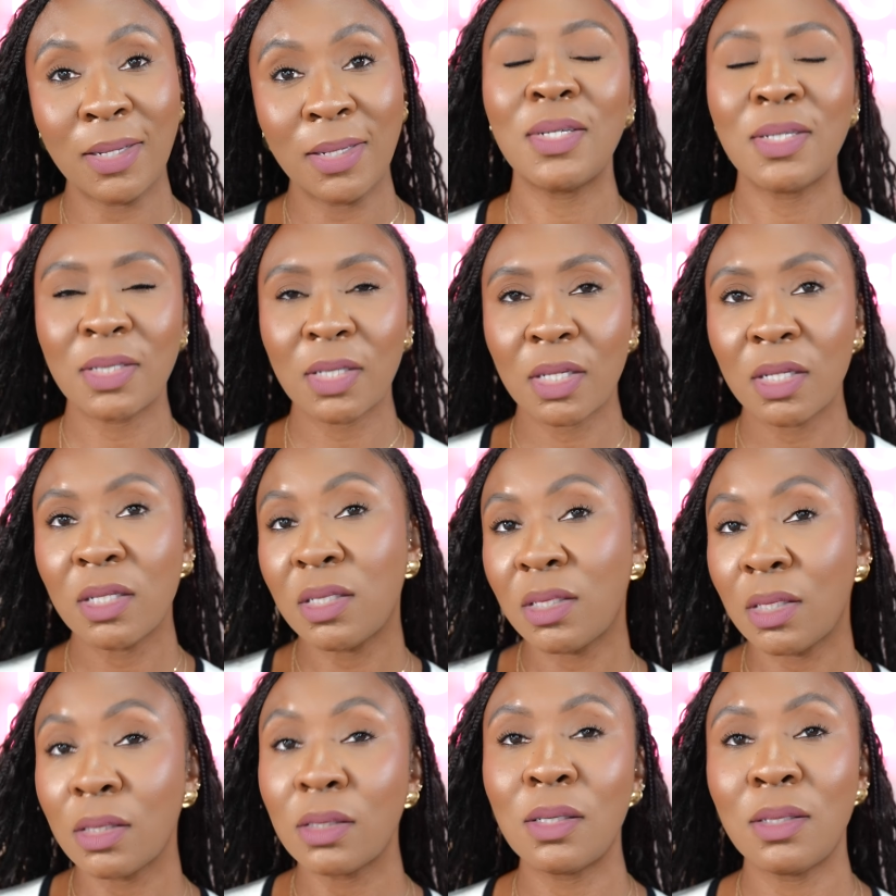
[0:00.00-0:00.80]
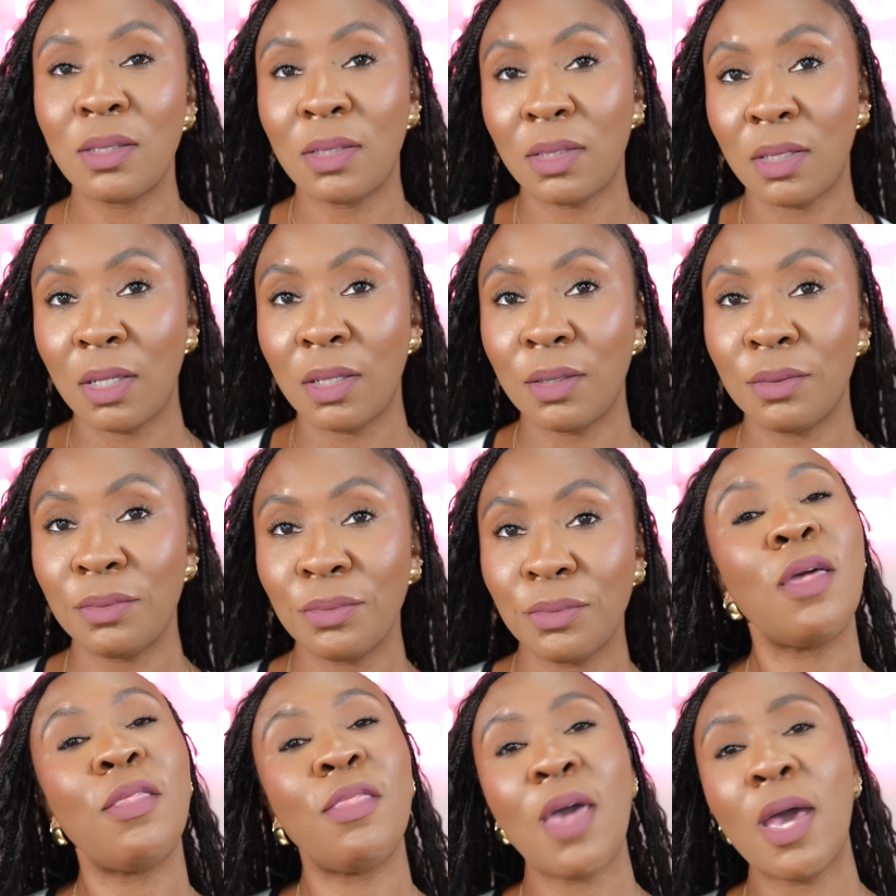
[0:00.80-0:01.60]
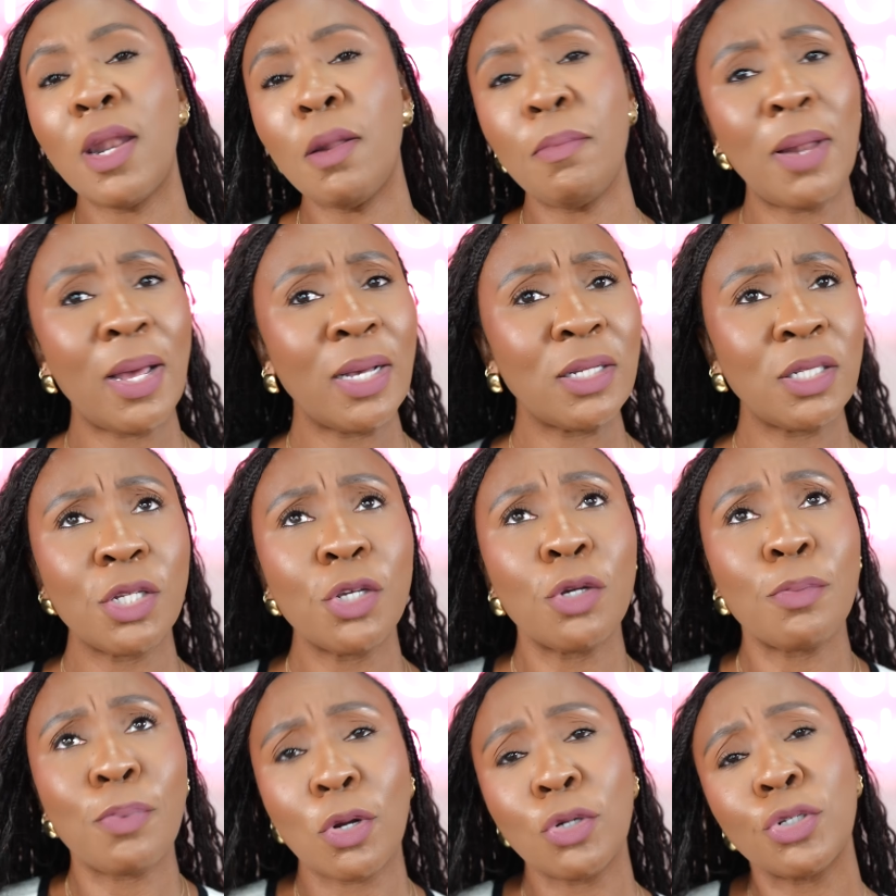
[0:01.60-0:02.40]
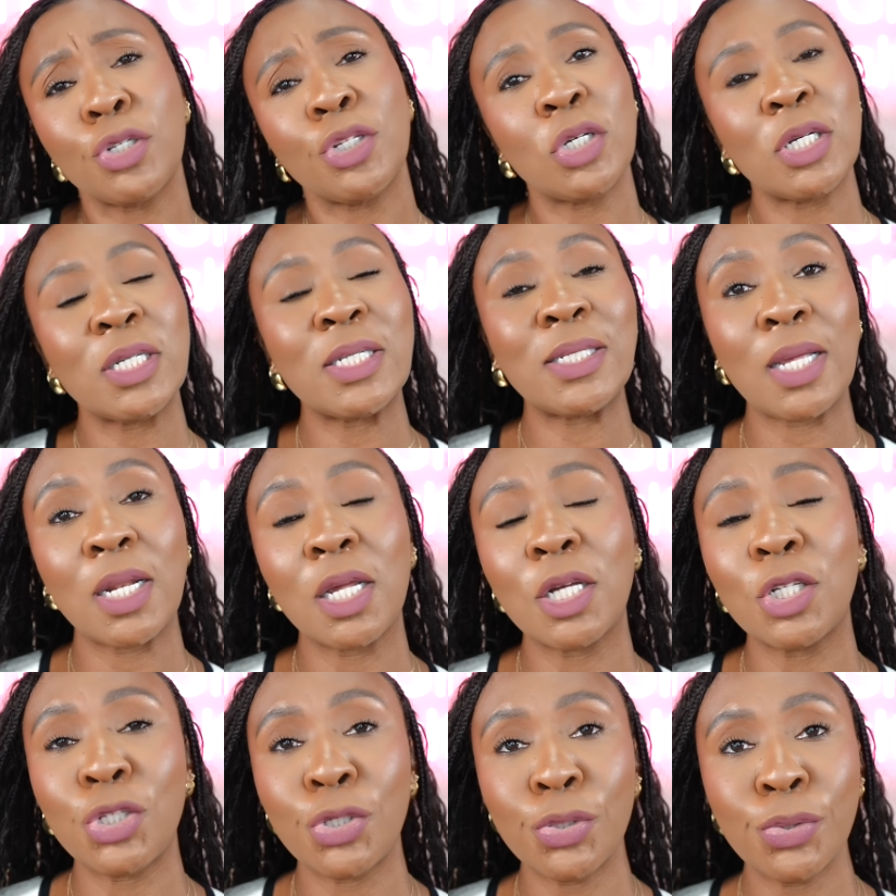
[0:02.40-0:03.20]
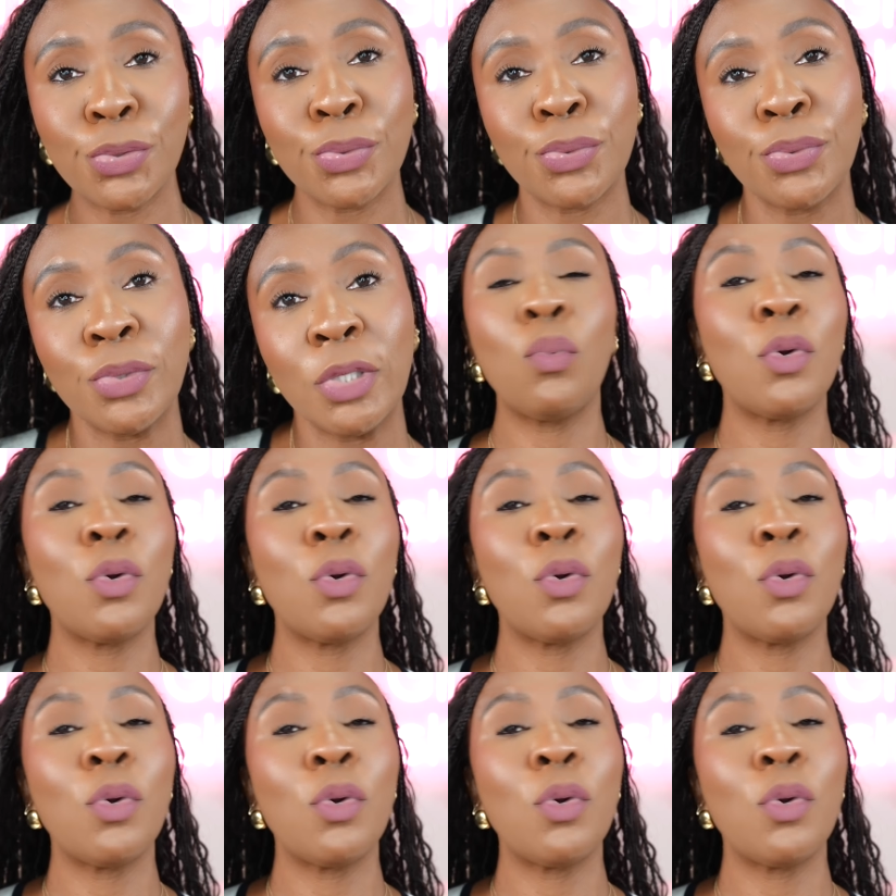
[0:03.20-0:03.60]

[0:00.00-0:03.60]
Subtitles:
It's consistency. And that applies to your personal aesthetic too.